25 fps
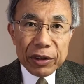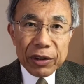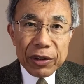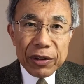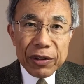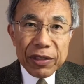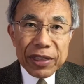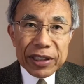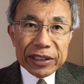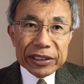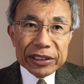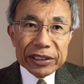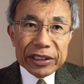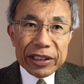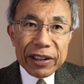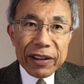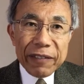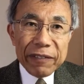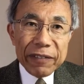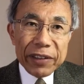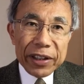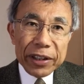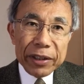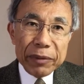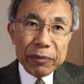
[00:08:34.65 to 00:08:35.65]
on the
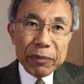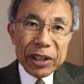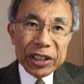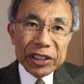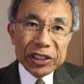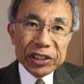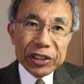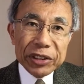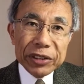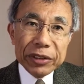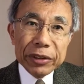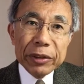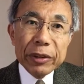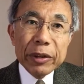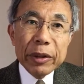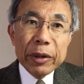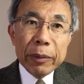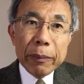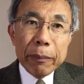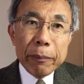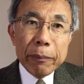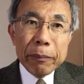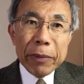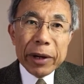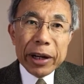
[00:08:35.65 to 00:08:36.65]
survey measure
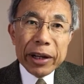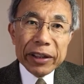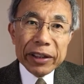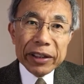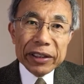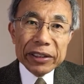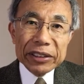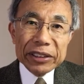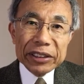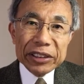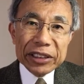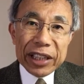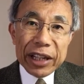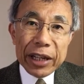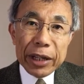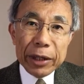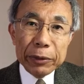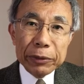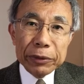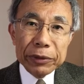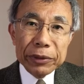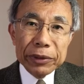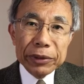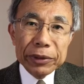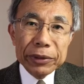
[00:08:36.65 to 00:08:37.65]
balance
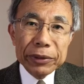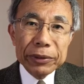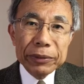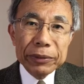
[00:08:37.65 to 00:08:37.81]
out.